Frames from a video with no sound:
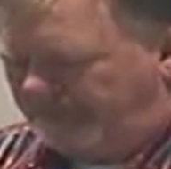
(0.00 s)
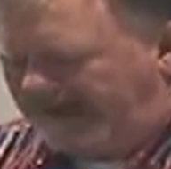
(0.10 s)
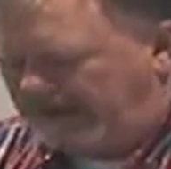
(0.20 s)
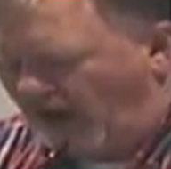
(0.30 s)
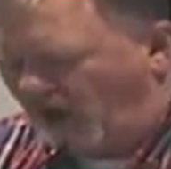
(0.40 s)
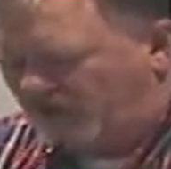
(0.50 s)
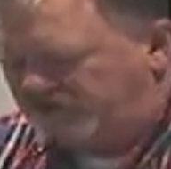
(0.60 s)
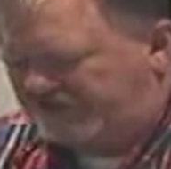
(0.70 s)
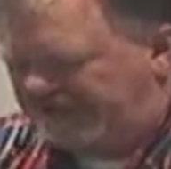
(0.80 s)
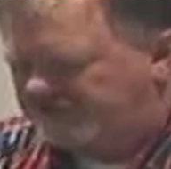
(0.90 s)
They call
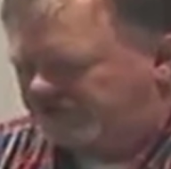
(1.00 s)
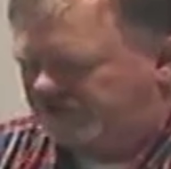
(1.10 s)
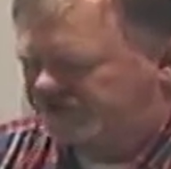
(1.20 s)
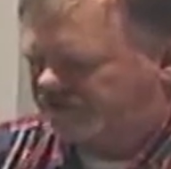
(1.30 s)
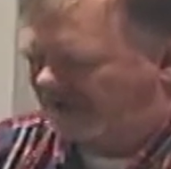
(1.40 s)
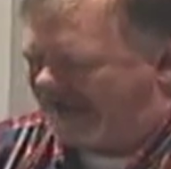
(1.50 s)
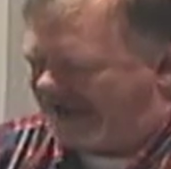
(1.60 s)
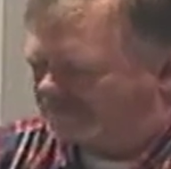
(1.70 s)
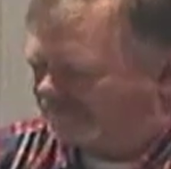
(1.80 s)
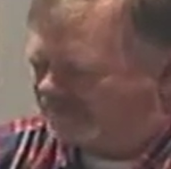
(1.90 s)
Jesus the
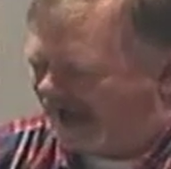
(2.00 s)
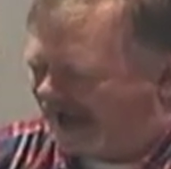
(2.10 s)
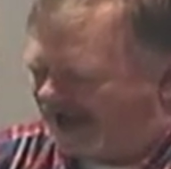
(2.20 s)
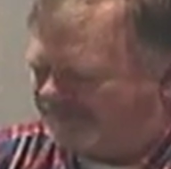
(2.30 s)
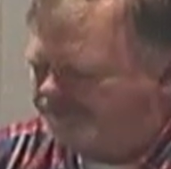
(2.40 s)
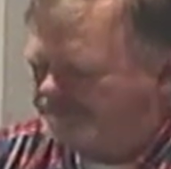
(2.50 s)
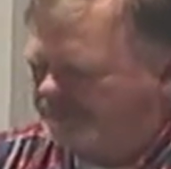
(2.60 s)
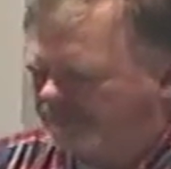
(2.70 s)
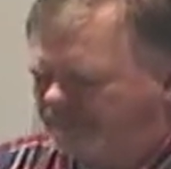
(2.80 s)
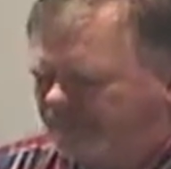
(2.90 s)
Lamb of God.
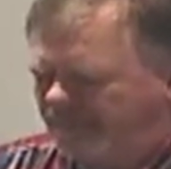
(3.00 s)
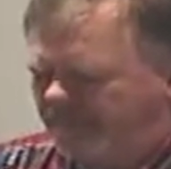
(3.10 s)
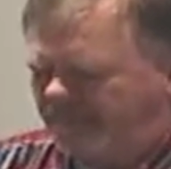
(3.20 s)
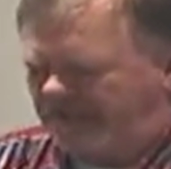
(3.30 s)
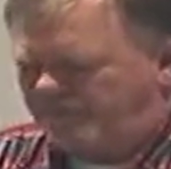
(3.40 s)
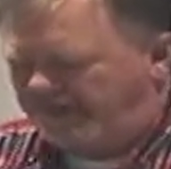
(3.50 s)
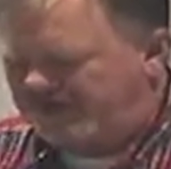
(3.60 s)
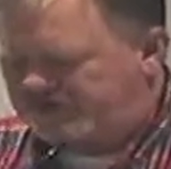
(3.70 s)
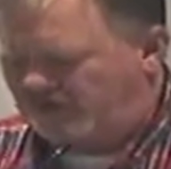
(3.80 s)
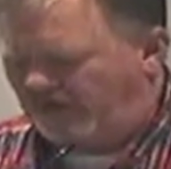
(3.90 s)
The
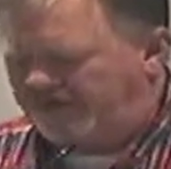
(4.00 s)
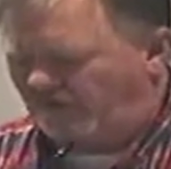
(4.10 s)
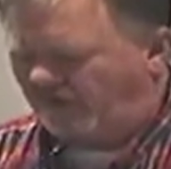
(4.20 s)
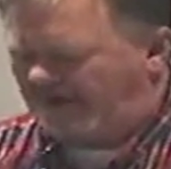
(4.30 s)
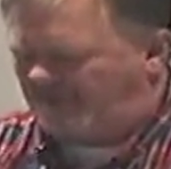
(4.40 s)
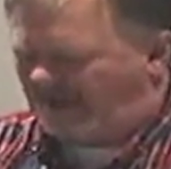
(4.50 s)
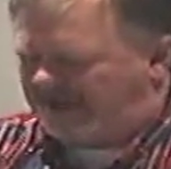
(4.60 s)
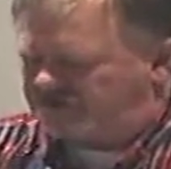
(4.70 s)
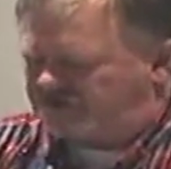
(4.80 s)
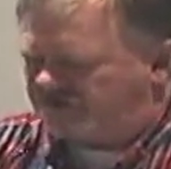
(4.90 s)
epistle and the
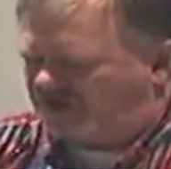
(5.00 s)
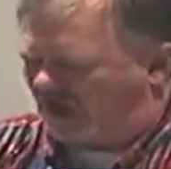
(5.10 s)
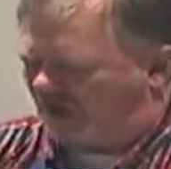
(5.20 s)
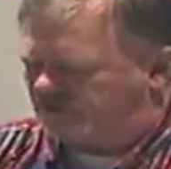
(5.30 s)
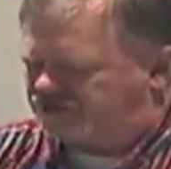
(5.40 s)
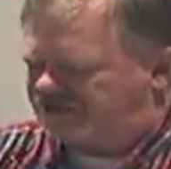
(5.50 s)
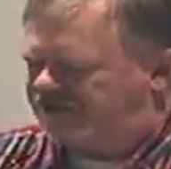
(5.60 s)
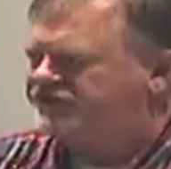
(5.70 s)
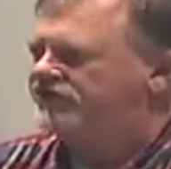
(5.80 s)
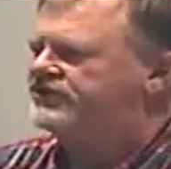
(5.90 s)
revelation called
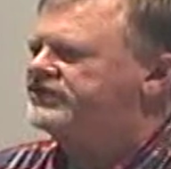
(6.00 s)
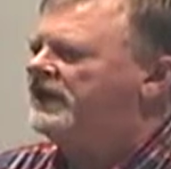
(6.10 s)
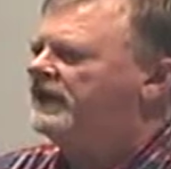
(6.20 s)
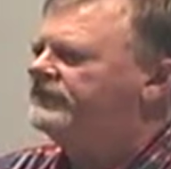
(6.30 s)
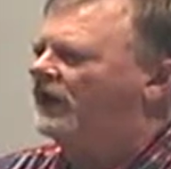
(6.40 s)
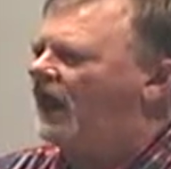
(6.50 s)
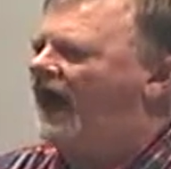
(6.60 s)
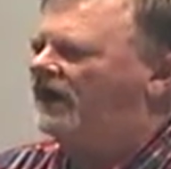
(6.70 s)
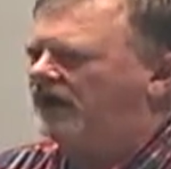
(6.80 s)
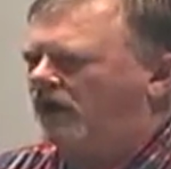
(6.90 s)
Jesus the
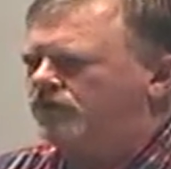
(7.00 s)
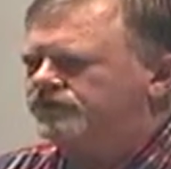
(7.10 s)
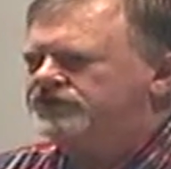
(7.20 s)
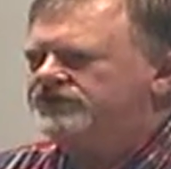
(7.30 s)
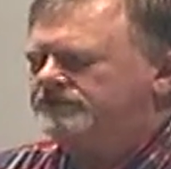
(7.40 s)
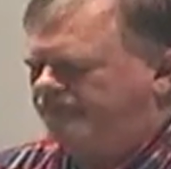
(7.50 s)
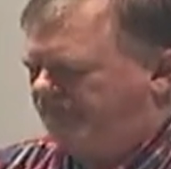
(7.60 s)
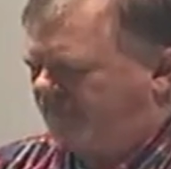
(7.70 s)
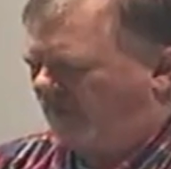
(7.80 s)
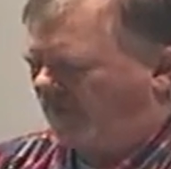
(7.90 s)
Logos
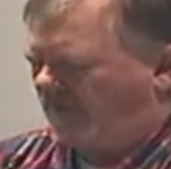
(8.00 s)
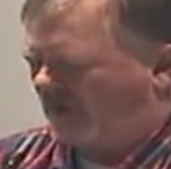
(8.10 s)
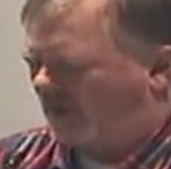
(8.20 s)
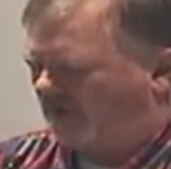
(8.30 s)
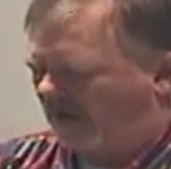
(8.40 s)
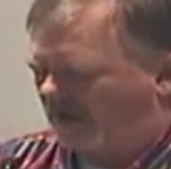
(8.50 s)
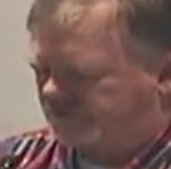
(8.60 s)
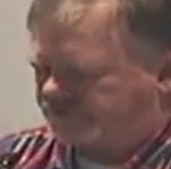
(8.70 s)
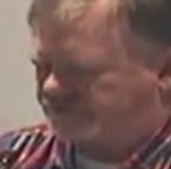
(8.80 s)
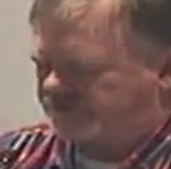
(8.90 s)
or the
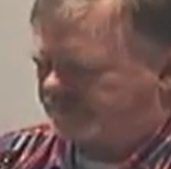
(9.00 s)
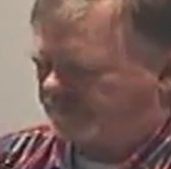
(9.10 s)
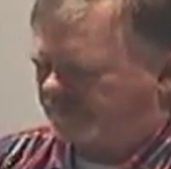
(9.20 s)
Logos.